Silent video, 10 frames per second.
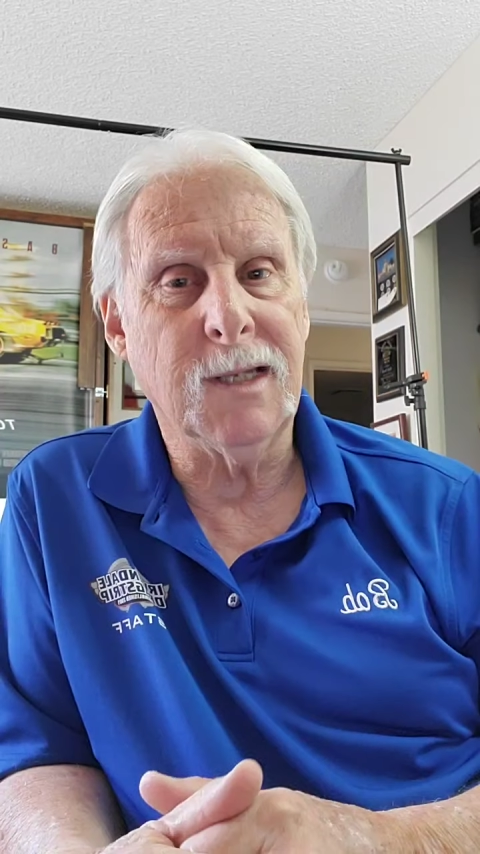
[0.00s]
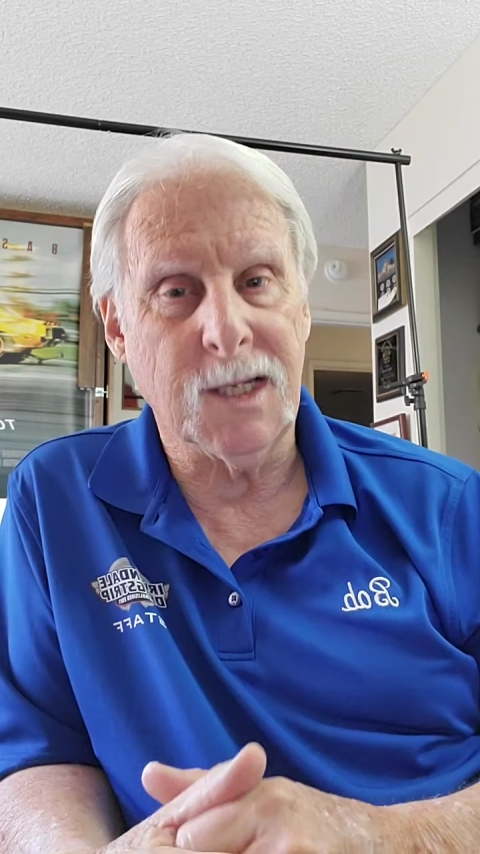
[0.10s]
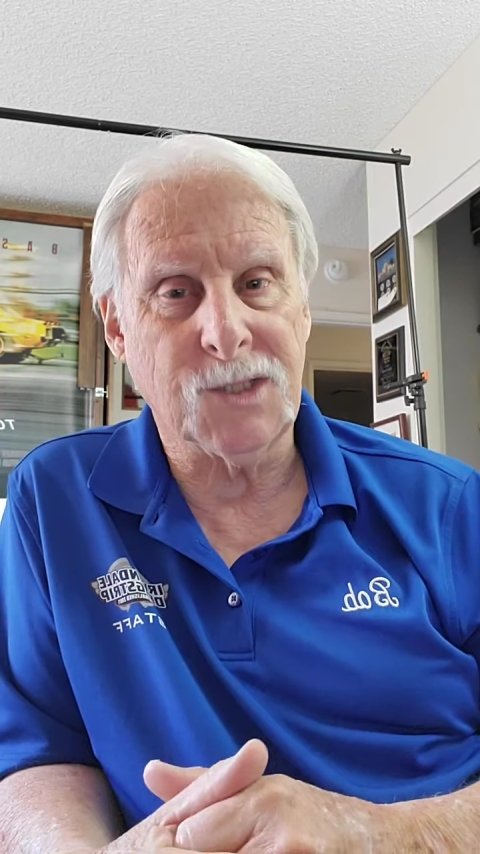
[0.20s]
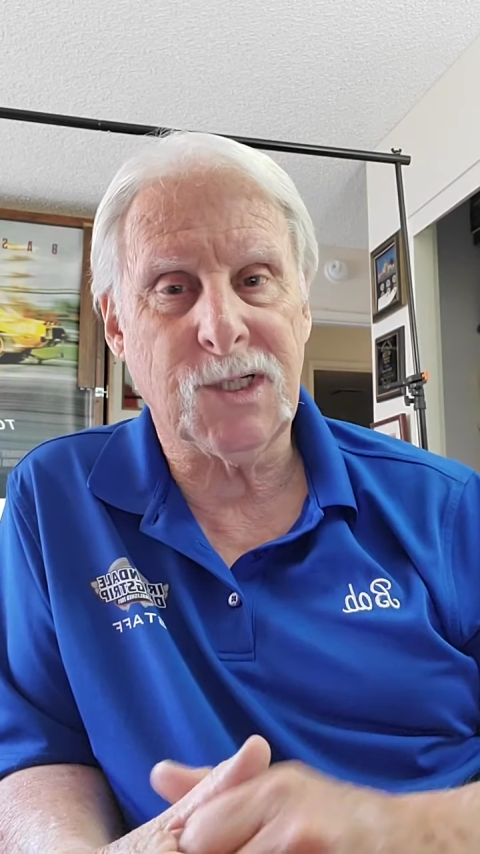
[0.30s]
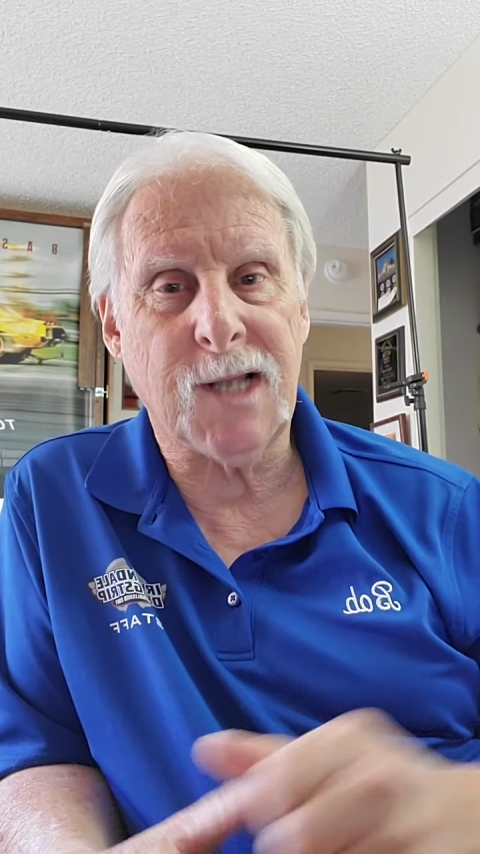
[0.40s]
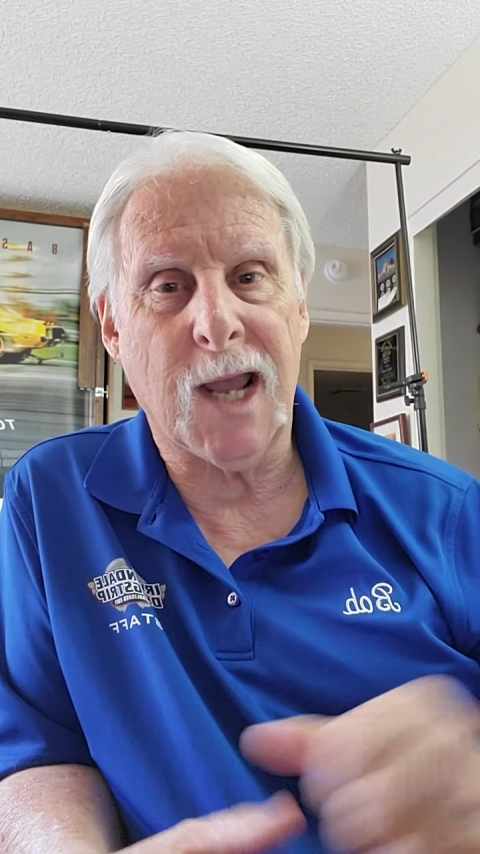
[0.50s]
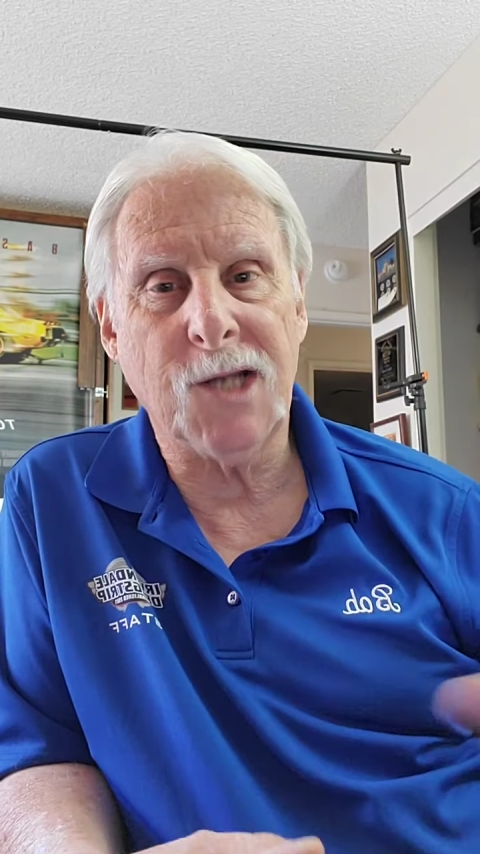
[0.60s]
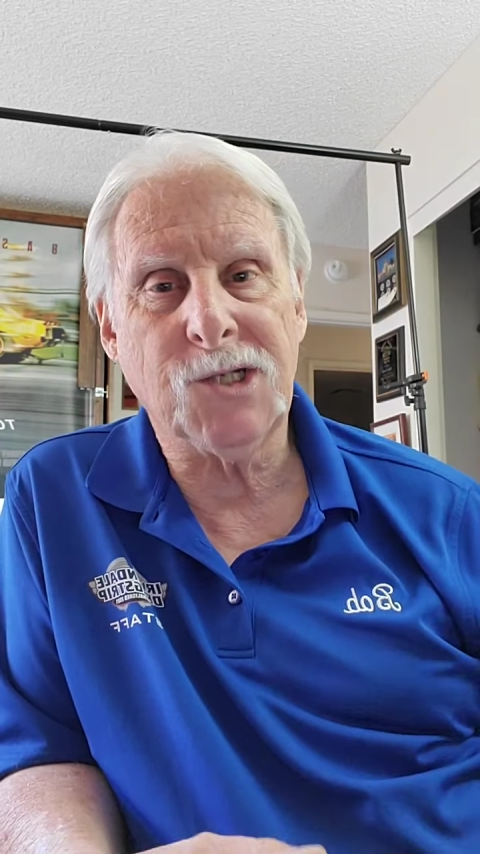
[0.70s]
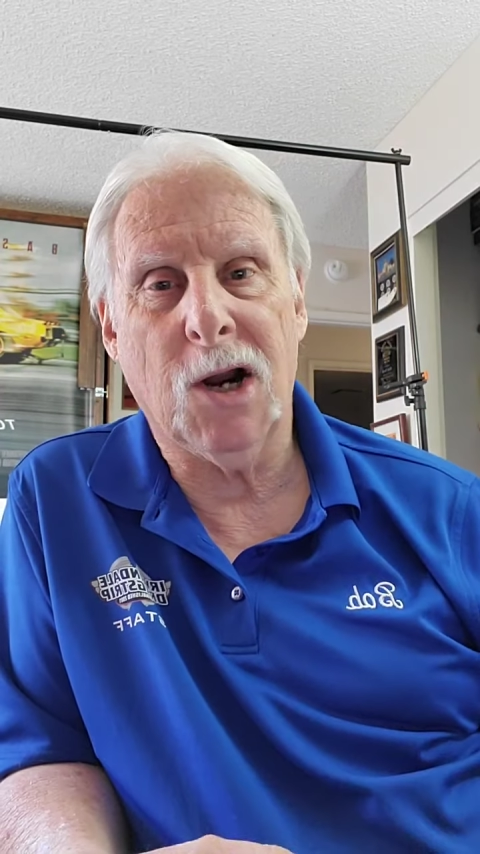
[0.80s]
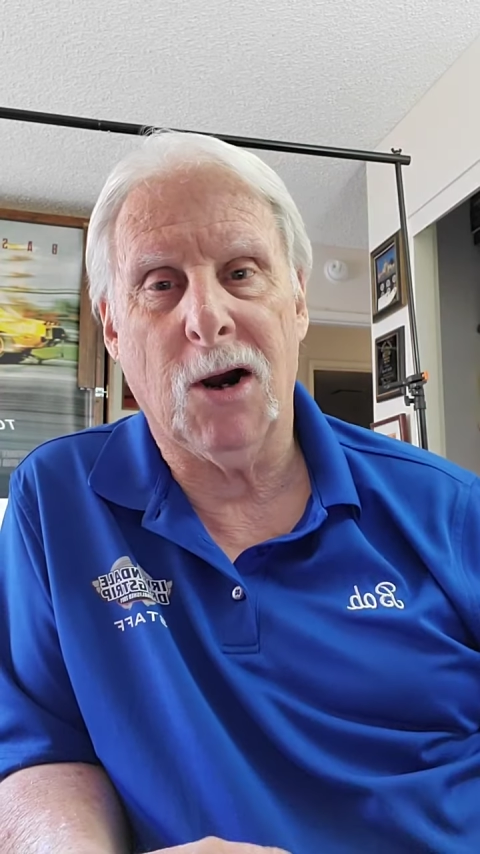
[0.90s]
it's a
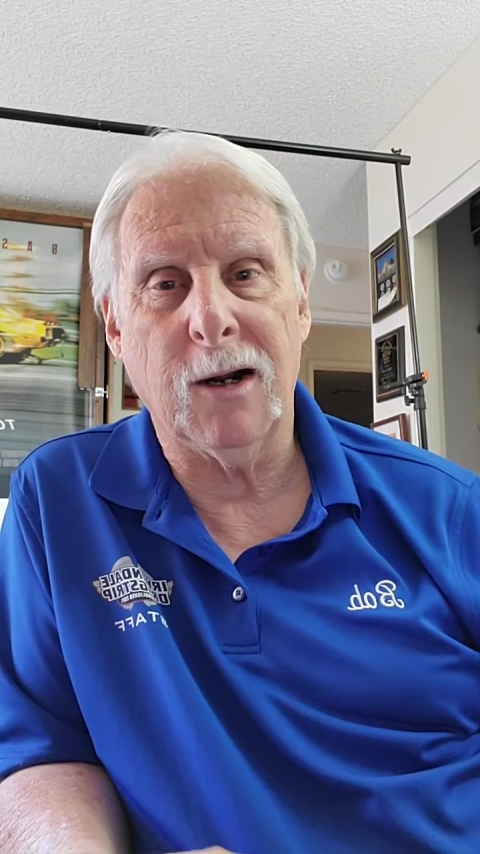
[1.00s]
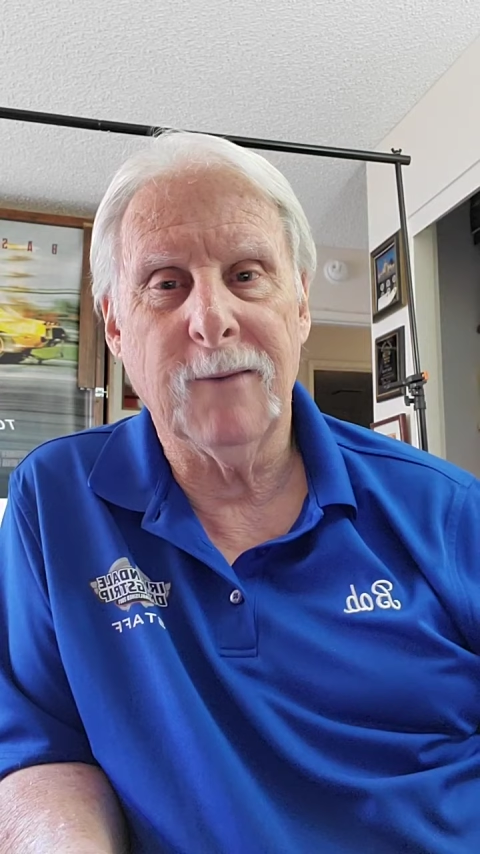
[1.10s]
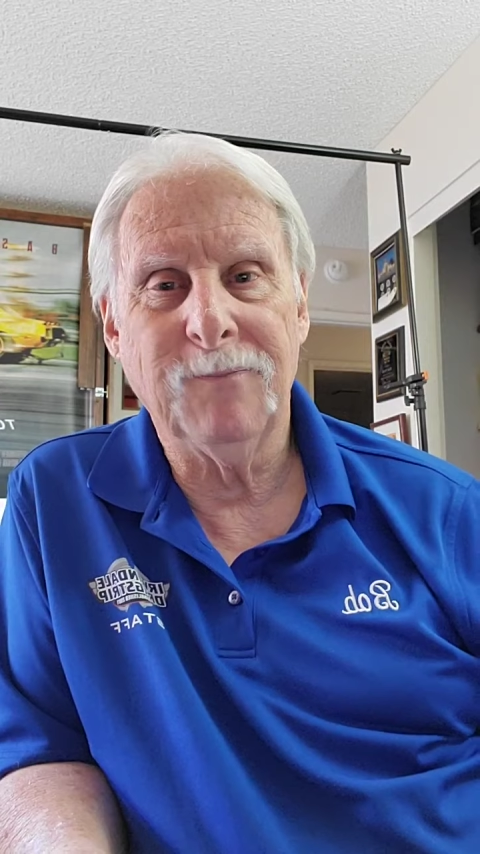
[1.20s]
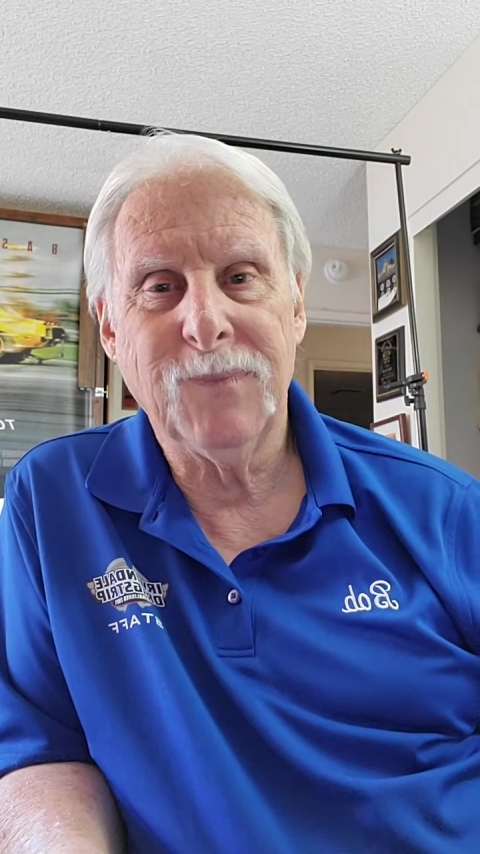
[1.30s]
Dodge Dart,